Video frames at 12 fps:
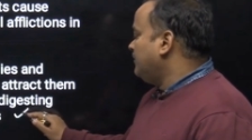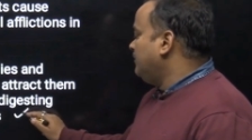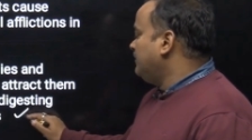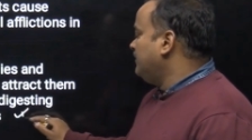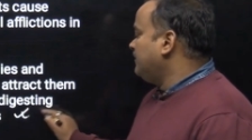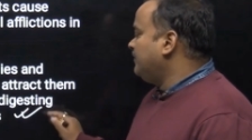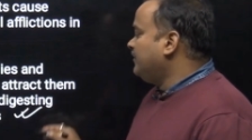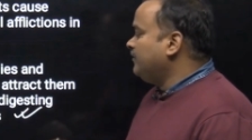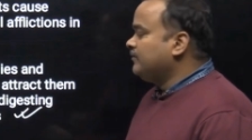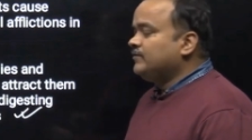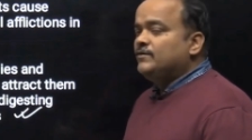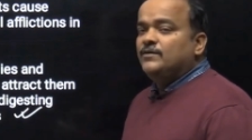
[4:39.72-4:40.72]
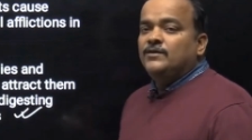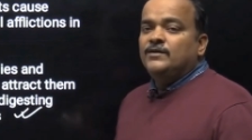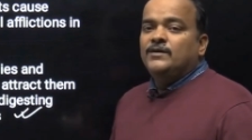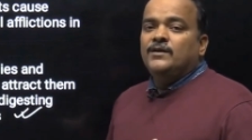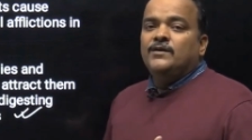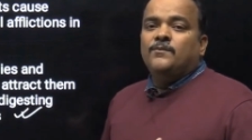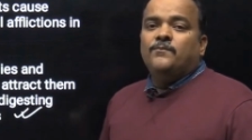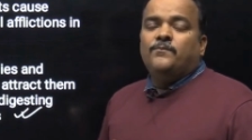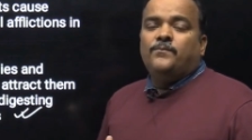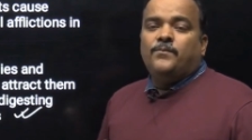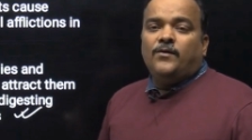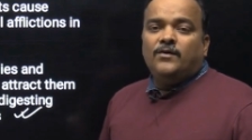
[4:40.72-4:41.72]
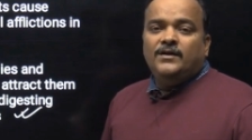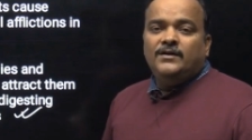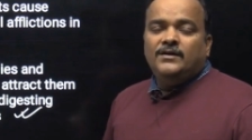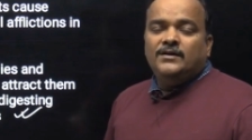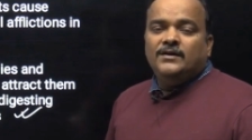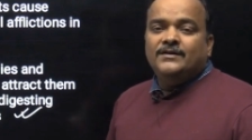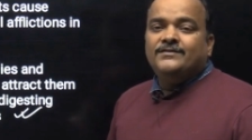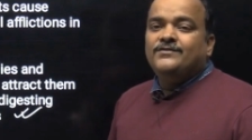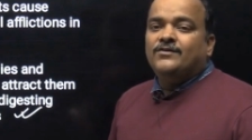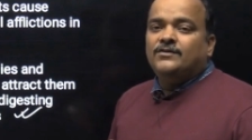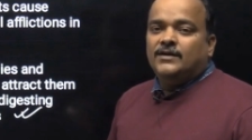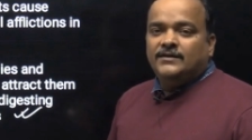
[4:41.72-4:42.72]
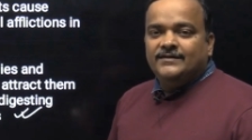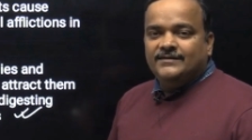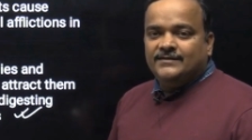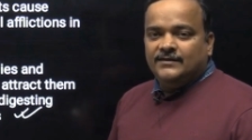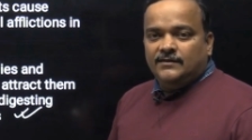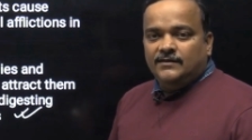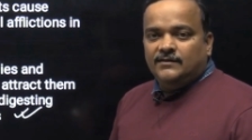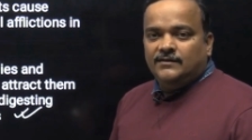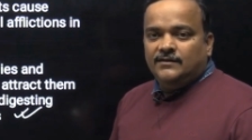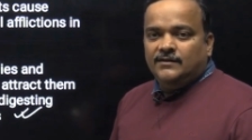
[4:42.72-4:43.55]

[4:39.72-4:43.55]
answer to this because pollen is not digested.